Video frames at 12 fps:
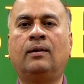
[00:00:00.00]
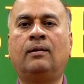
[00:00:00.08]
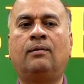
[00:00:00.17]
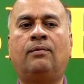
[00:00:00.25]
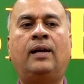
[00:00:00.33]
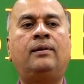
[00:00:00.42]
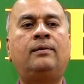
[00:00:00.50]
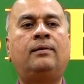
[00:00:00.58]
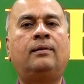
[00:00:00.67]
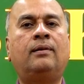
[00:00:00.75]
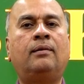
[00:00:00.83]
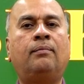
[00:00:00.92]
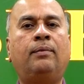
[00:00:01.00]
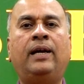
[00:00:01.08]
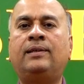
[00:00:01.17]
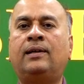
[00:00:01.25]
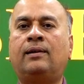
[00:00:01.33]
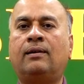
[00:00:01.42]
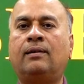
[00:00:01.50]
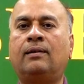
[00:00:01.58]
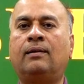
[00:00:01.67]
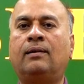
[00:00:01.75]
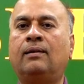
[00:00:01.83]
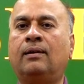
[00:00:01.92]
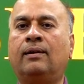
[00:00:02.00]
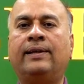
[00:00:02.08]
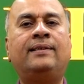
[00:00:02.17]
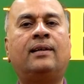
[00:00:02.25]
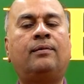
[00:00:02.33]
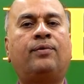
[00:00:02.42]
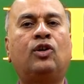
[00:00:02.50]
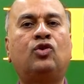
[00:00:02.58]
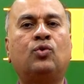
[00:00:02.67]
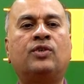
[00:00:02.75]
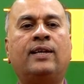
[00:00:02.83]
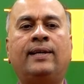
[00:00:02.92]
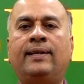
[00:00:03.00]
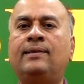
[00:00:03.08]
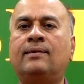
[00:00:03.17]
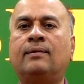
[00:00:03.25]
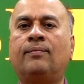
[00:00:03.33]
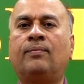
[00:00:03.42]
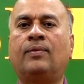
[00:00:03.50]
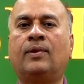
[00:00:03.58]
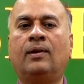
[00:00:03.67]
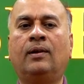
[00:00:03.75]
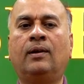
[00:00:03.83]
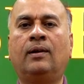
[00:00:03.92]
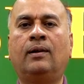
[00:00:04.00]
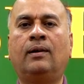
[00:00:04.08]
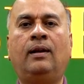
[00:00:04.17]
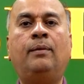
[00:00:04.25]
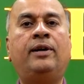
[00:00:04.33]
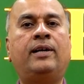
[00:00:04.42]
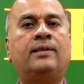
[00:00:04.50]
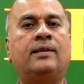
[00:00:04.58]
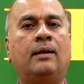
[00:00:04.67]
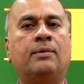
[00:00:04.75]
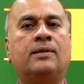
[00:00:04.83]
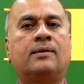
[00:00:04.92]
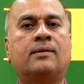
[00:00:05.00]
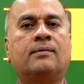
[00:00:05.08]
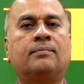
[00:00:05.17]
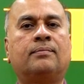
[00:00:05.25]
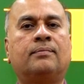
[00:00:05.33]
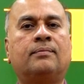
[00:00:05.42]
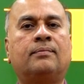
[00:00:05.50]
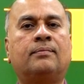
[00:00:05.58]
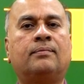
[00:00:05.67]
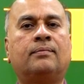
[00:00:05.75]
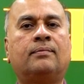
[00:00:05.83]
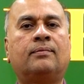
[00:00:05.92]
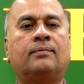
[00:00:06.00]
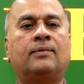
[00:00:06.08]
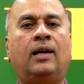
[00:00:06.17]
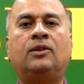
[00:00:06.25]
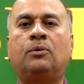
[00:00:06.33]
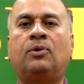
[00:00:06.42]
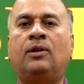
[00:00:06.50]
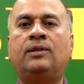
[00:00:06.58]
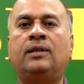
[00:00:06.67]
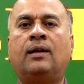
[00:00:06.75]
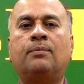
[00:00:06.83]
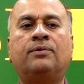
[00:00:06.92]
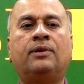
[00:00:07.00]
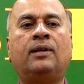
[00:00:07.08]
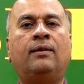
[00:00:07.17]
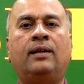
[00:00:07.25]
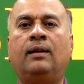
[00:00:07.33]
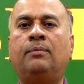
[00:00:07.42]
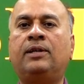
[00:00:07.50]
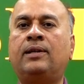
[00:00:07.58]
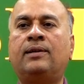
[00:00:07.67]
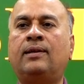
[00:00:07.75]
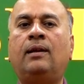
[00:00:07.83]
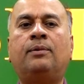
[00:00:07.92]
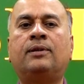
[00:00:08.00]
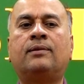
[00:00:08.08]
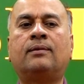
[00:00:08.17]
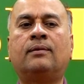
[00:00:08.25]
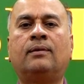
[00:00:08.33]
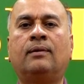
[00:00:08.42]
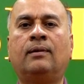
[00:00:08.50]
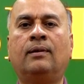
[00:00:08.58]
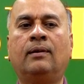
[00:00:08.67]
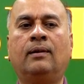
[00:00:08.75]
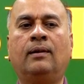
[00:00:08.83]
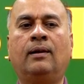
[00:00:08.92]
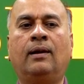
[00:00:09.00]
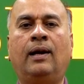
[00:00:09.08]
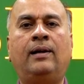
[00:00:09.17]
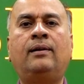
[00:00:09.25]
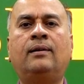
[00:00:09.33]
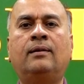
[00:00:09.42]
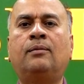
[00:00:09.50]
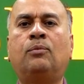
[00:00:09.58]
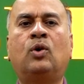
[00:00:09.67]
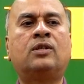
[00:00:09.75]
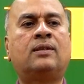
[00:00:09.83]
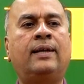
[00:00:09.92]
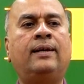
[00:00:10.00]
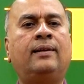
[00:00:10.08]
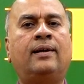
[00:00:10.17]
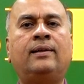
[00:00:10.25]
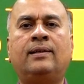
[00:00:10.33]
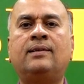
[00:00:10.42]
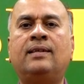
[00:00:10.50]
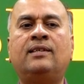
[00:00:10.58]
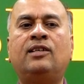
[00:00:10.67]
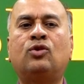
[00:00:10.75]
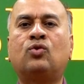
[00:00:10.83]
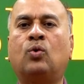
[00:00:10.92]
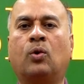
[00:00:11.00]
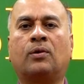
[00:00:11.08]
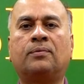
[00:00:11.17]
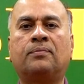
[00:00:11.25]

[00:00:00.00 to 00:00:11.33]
one major reason for choosing is limited syllabus. Anthropology comes with a very limited syllabus, and most think that it is easy to score.